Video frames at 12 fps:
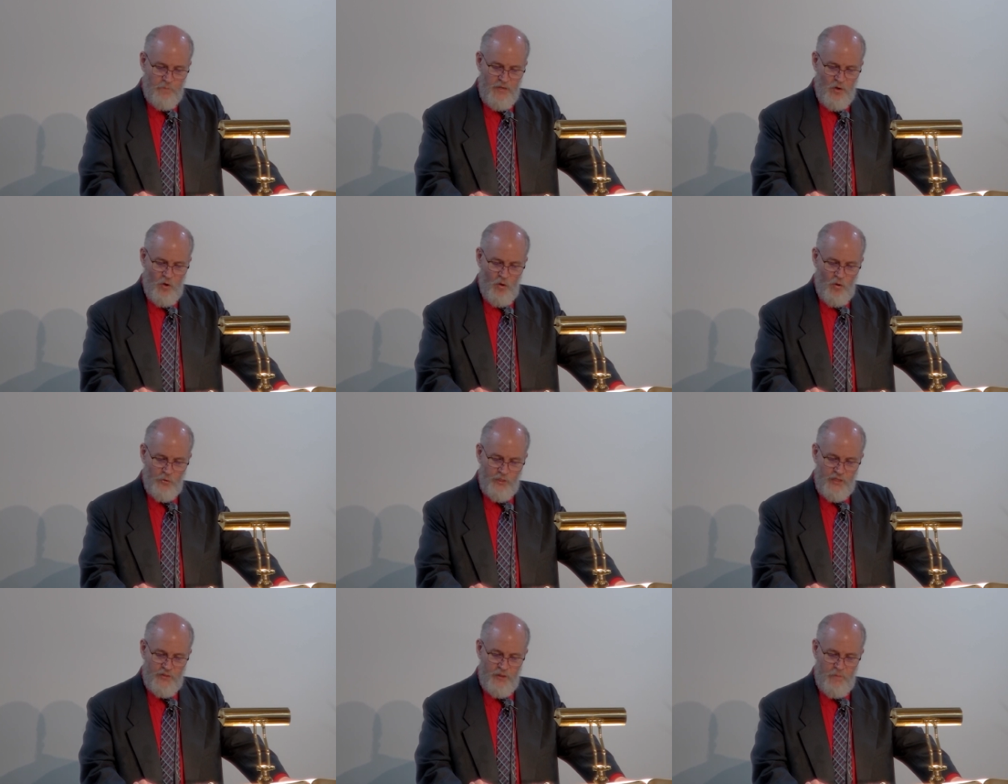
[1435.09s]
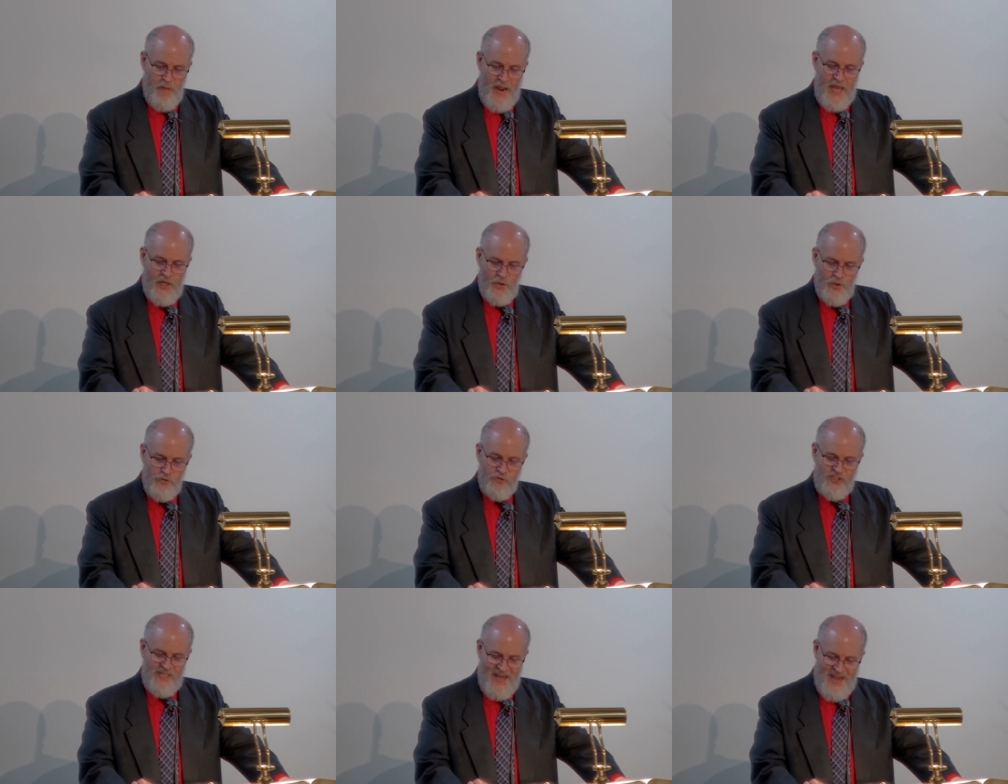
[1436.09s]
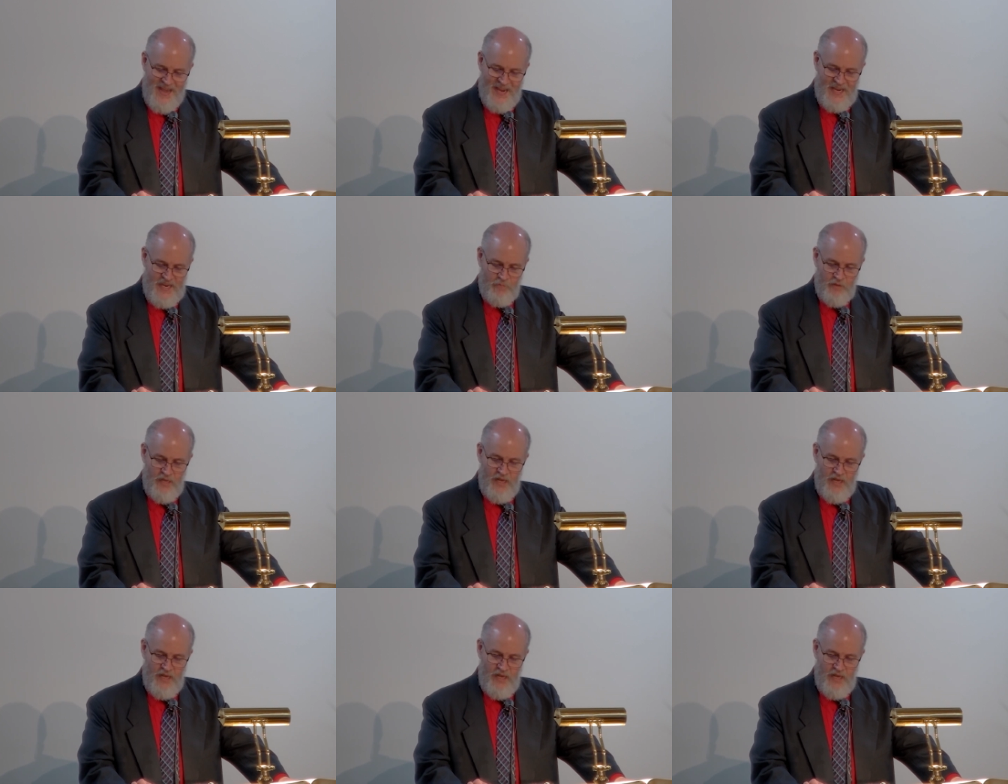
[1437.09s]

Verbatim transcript: Behold, the man whose name